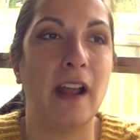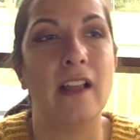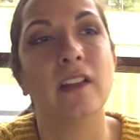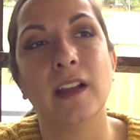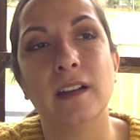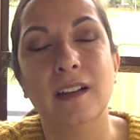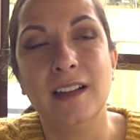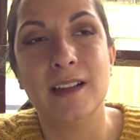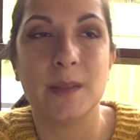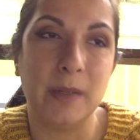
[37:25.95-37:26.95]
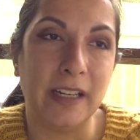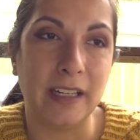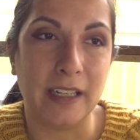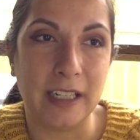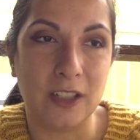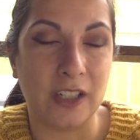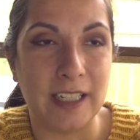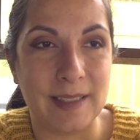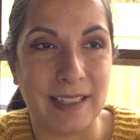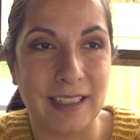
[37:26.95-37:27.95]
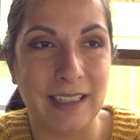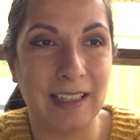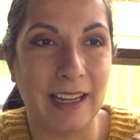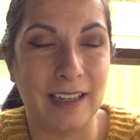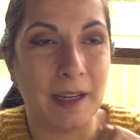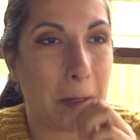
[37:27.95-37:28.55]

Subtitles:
and then some knitting and increase, and